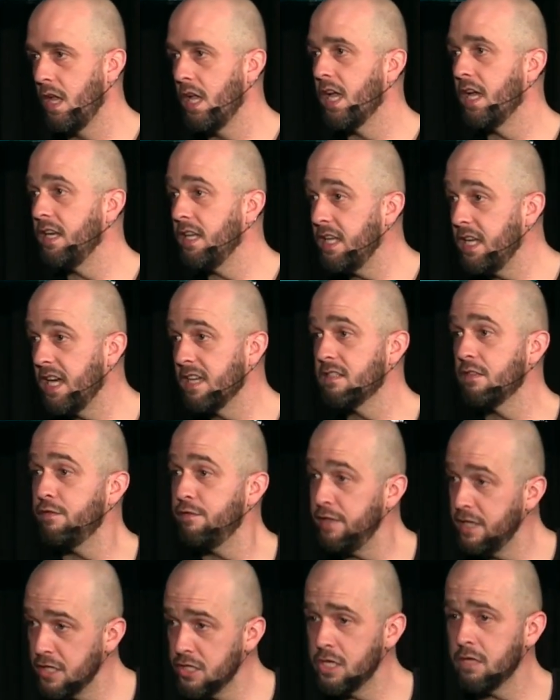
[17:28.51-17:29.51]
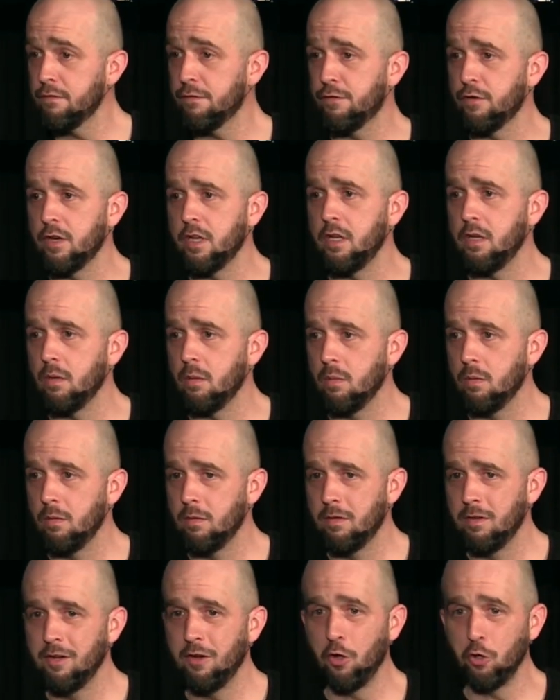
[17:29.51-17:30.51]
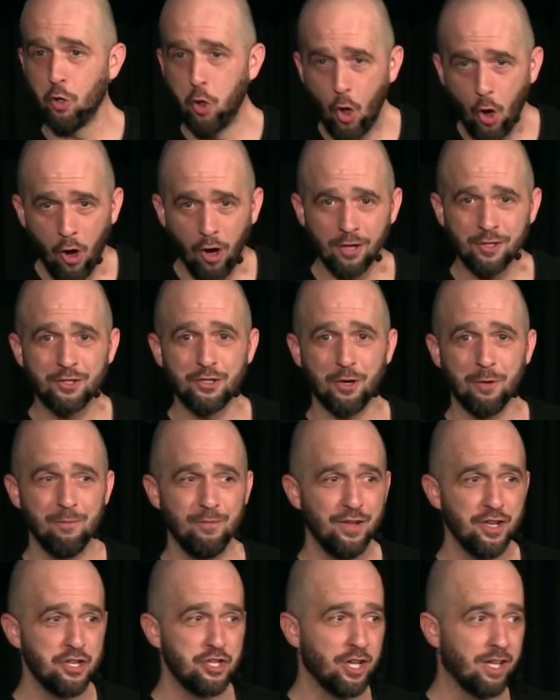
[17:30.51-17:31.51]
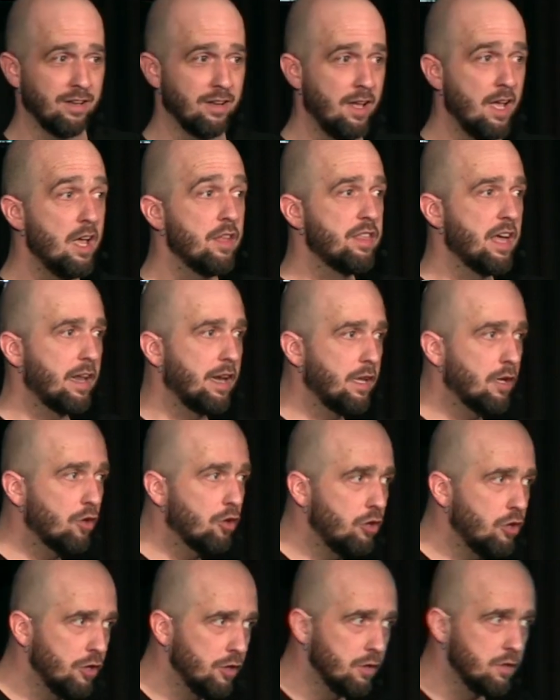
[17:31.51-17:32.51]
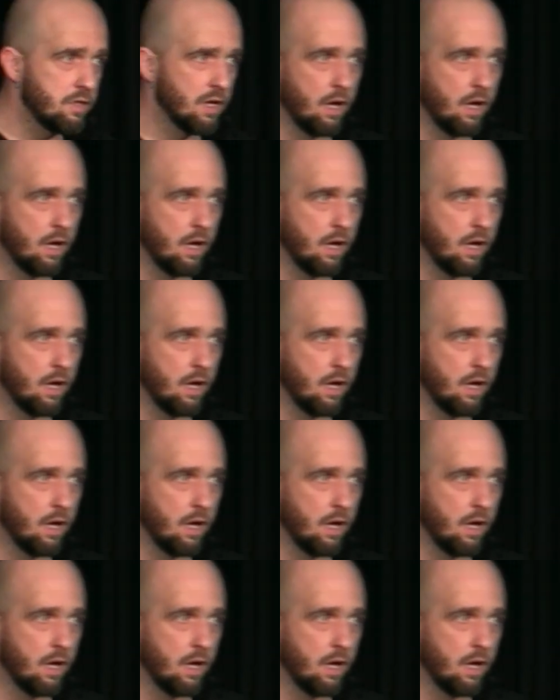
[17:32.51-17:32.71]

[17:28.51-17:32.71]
And he has a vision for you, a long-term vision that includes